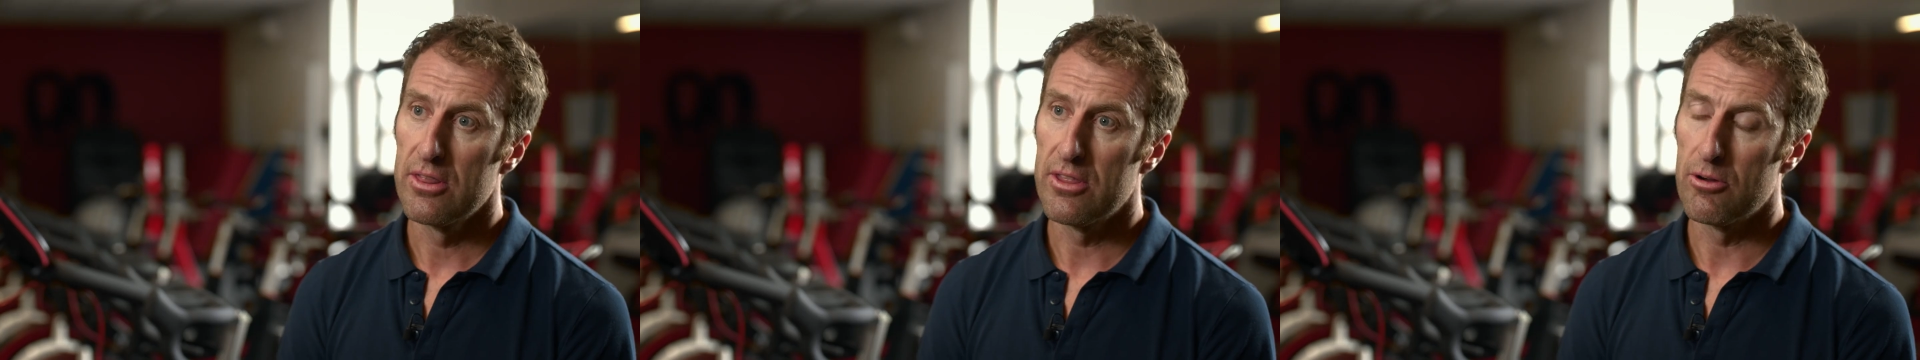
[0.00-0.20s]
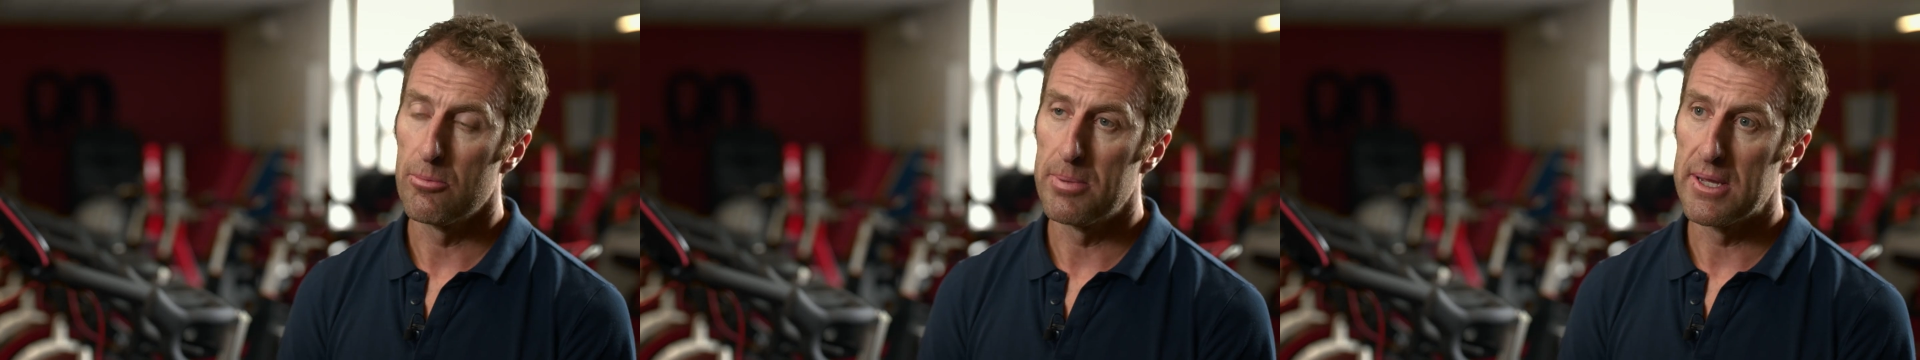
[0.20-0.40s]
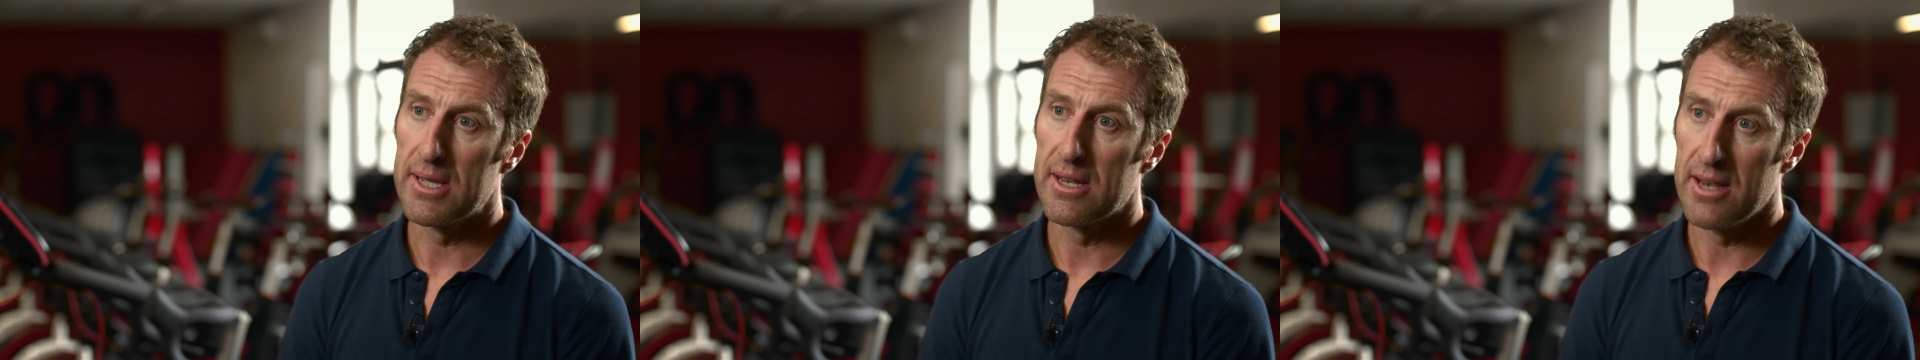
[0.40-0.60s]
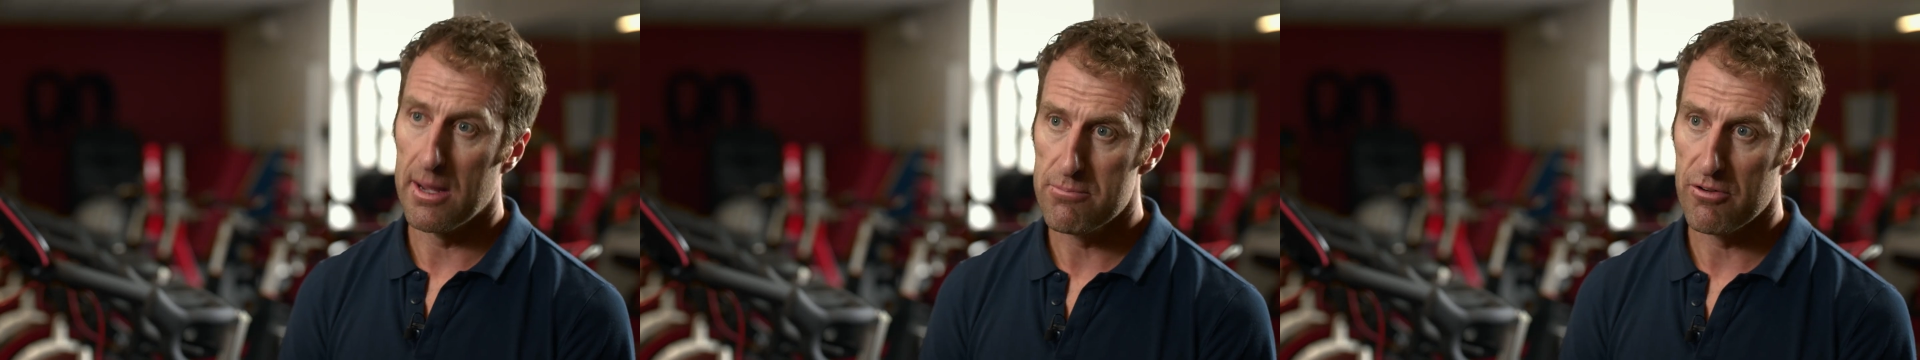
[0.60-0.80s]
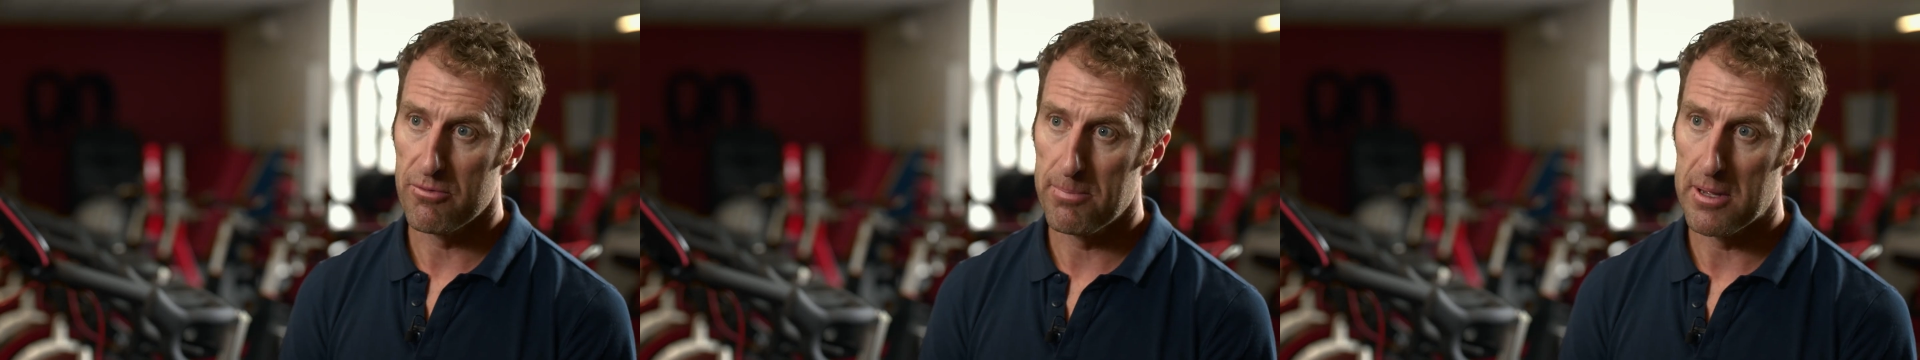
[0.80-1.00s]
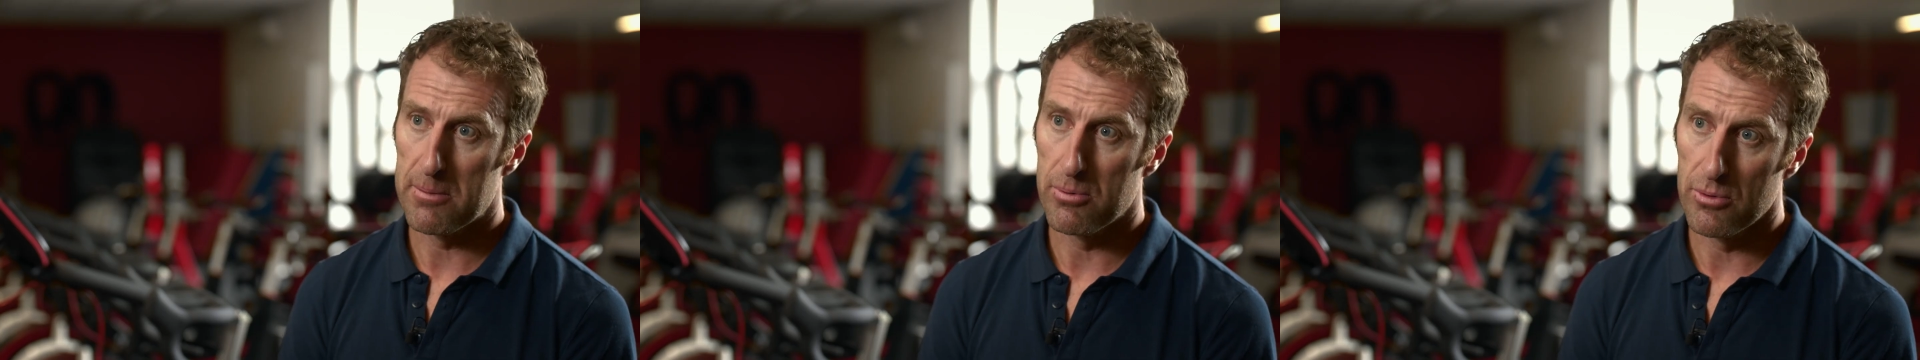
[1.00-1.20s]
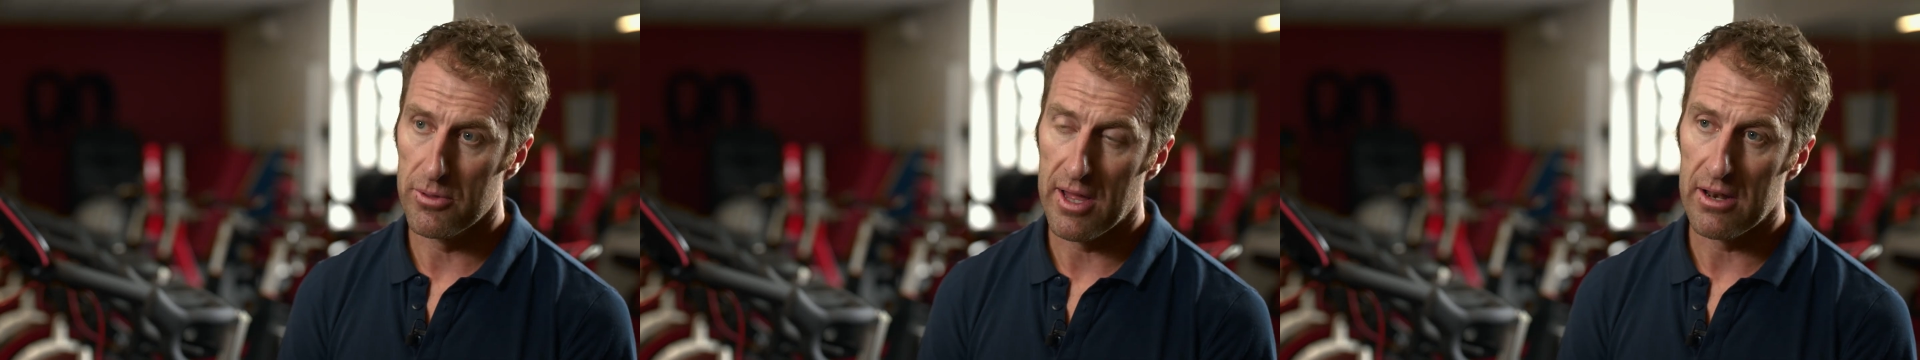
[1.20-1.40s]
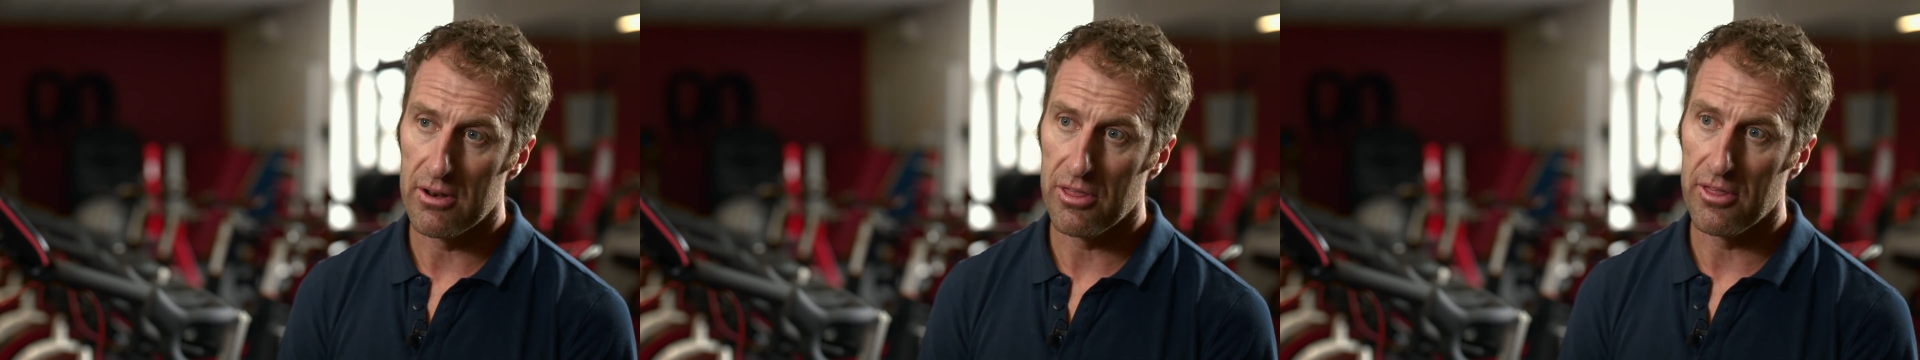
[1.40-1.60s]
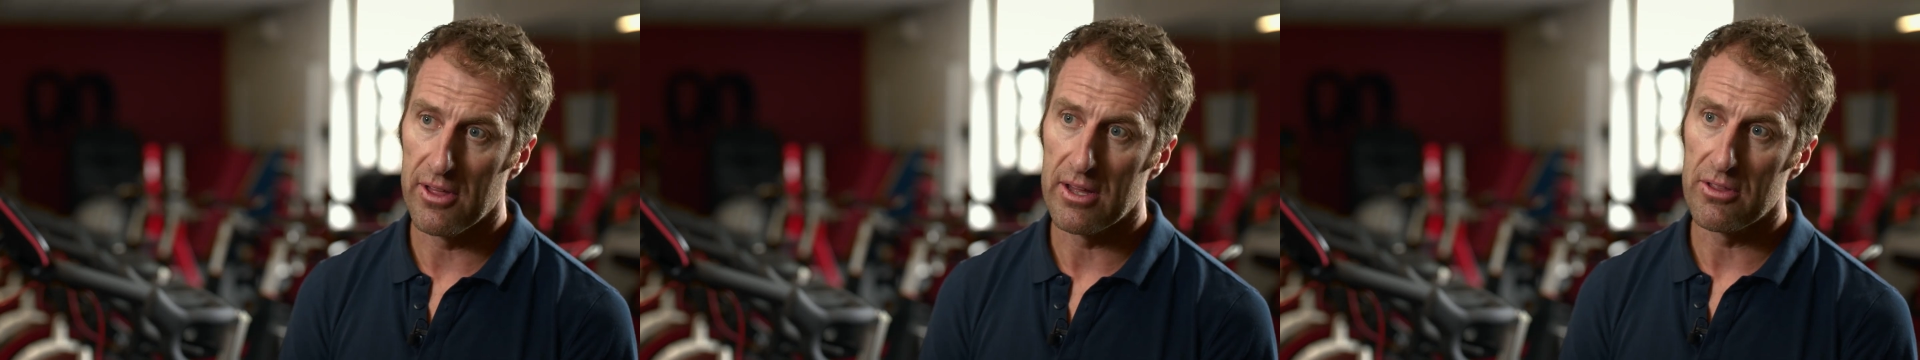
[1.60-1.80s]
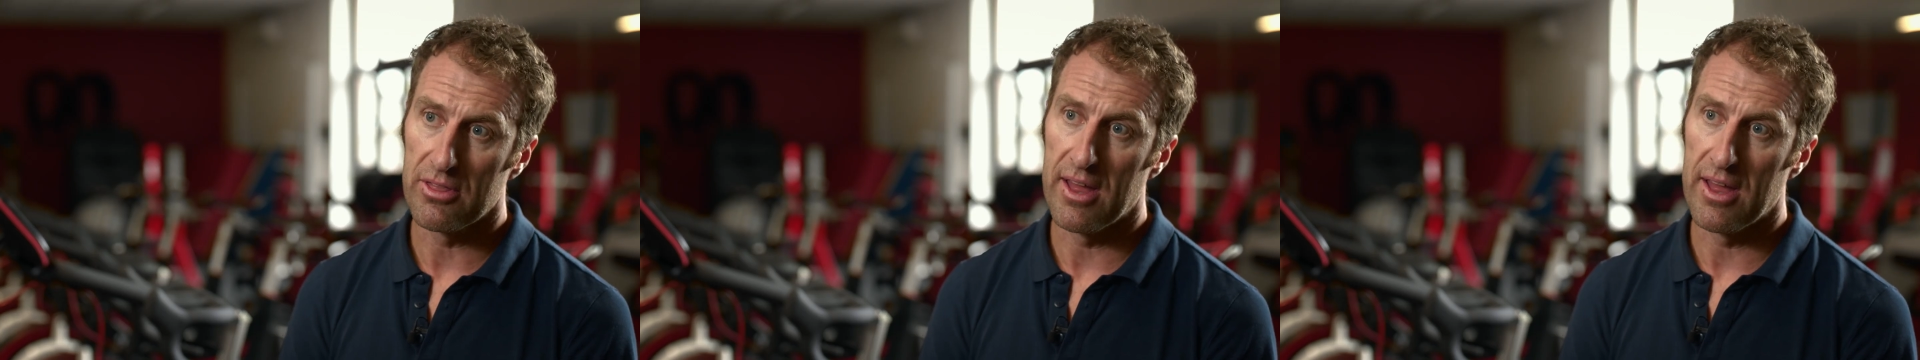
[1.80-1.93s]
there'll be a number of people that think